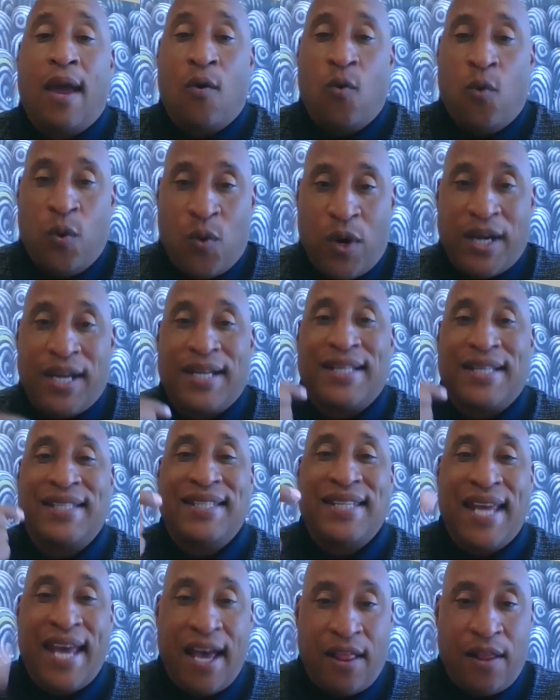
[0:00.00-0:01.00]
We want to
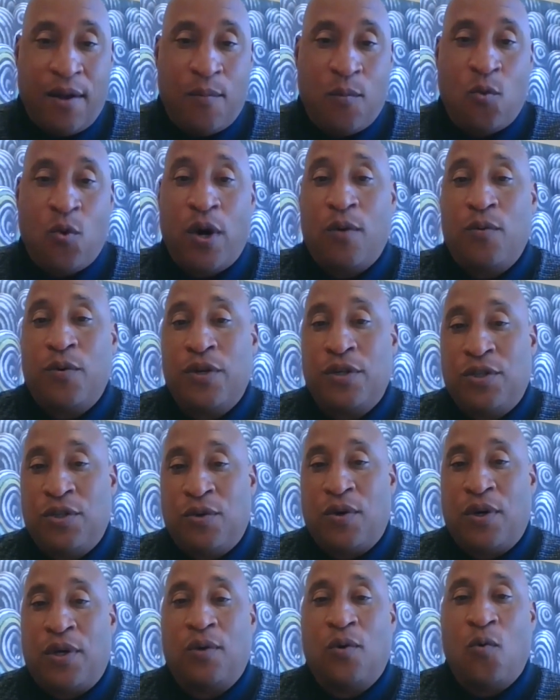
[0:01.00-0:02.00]
tell them what we're
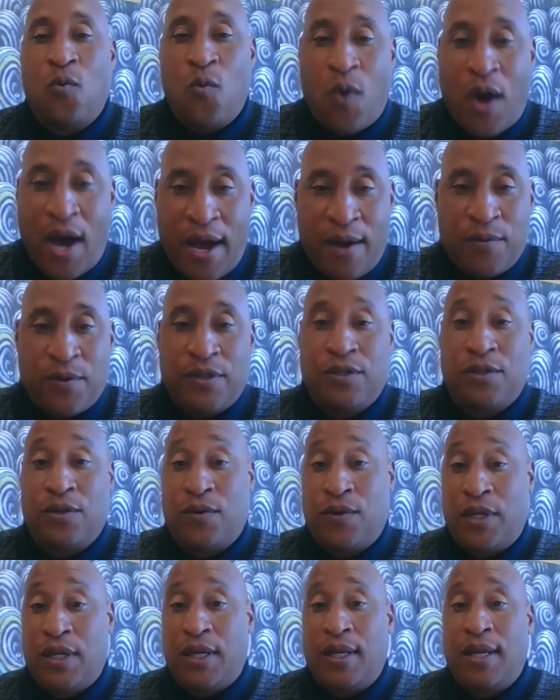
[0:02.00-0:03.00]
doing, why we're
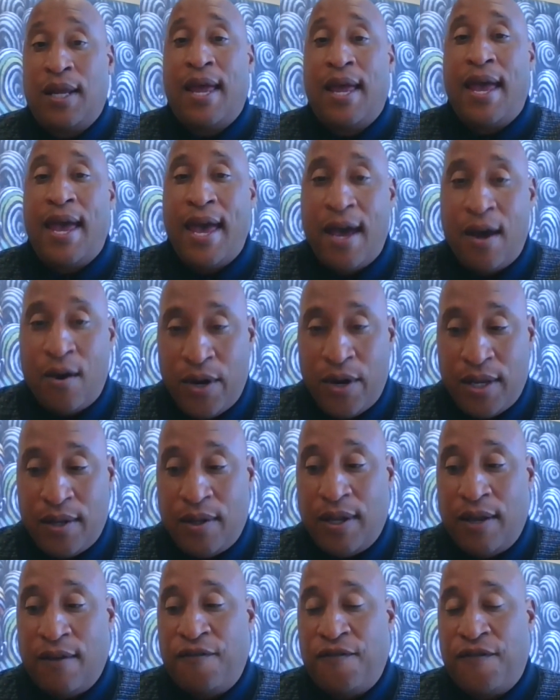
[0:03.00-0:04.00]
doing it, how
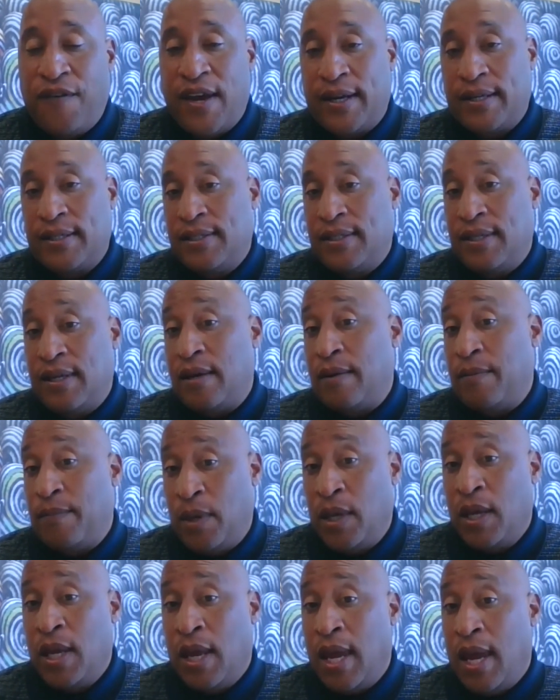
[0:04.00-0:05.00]
it affects
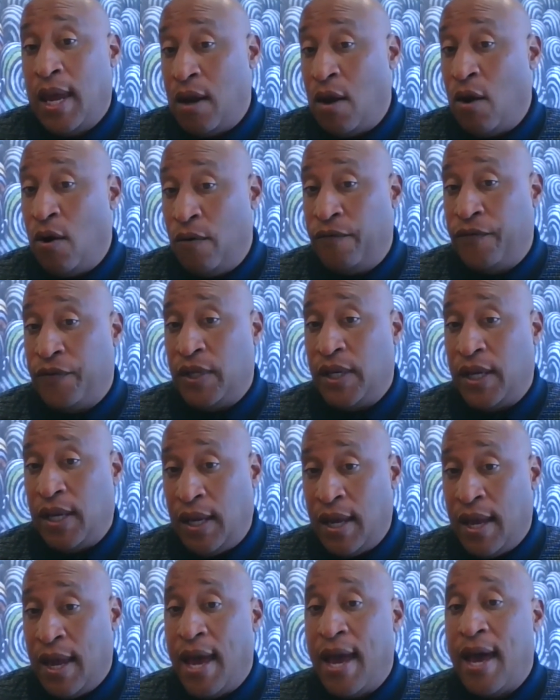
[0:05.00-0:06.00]
them, and
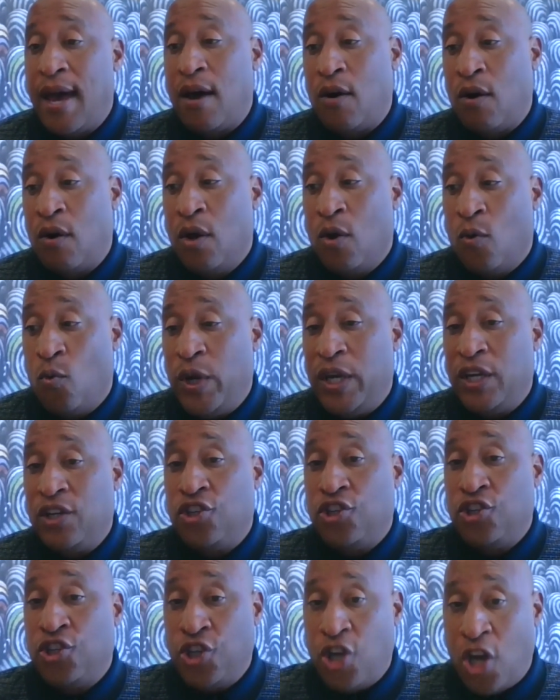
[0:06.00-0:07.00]
hopefully how we
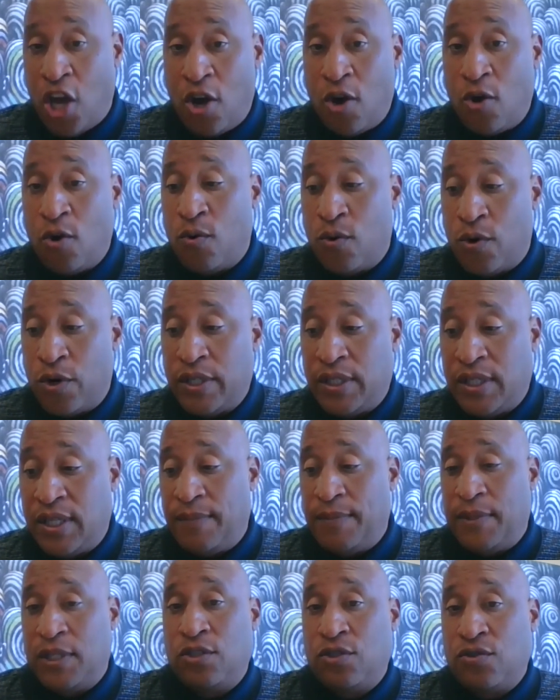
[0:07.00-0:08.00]
show or
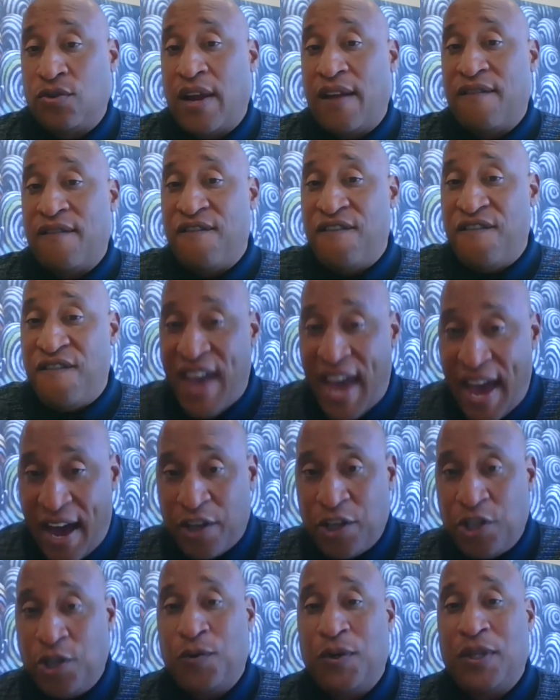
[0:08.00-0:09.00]
demonstrate
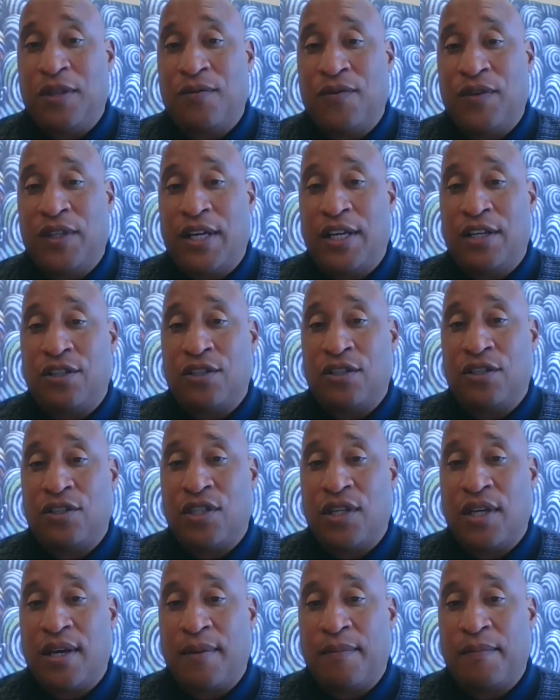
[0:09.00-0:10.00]
value in the
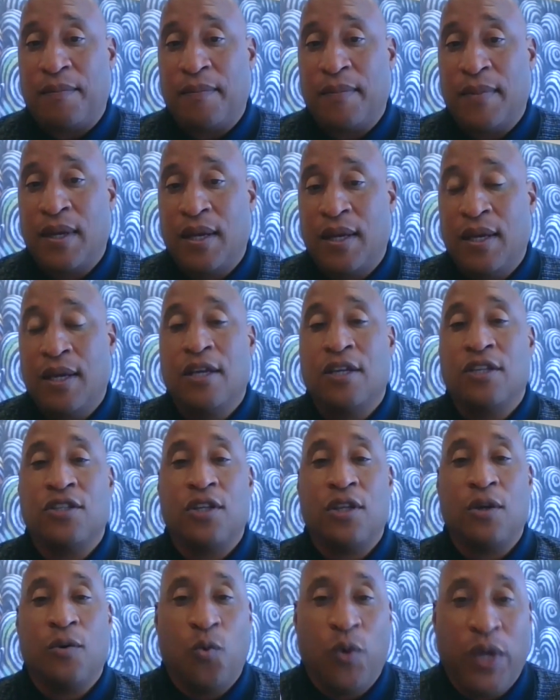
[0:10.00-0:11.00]
relationship so
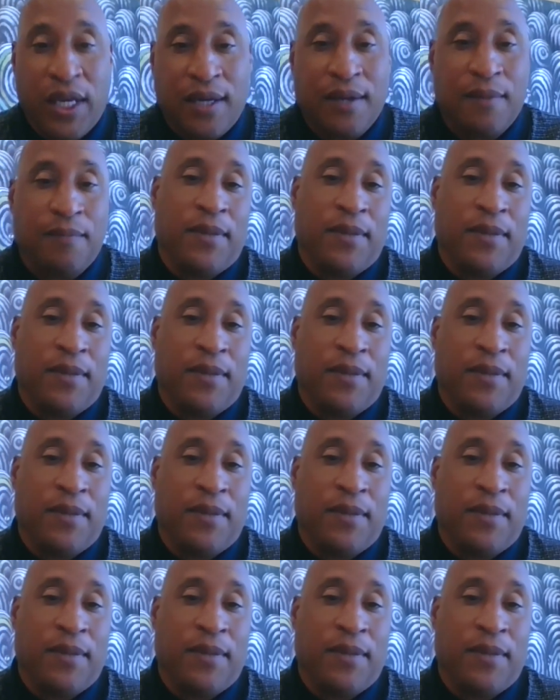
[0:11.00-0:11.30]
that we can